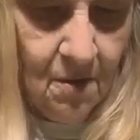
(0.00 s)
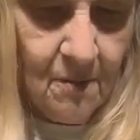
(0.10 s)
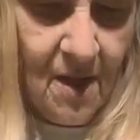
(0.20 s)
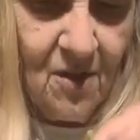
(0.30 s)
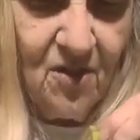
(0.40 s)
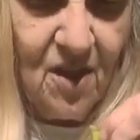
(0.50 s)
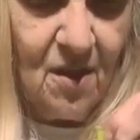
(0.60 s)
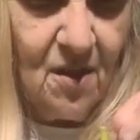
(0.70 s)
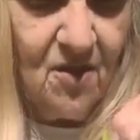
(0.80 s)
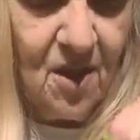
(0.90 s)
Barry
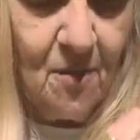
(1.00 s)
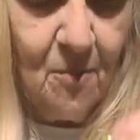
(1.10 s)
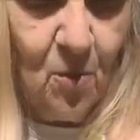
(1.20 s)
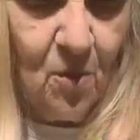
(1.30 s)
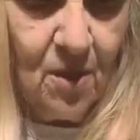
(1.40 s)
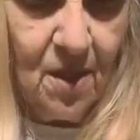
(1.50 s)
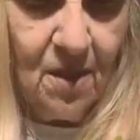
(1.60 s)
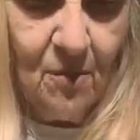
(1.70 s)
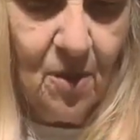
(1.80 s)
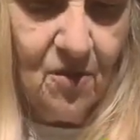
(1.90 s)
said he's getting bored
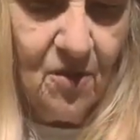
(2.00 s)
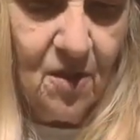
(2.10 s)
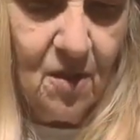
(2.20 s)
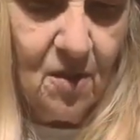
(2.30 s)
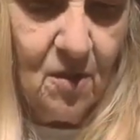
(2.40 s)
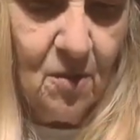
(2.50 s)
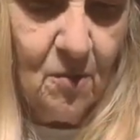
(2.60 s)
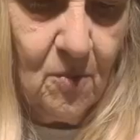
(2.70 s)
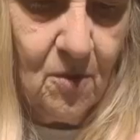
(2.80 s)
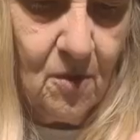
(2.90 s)
anyway, staying
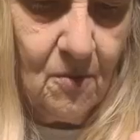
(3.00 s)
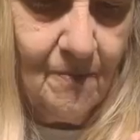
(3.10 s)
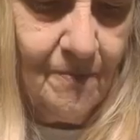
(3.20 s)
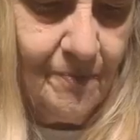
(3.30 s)
home, so.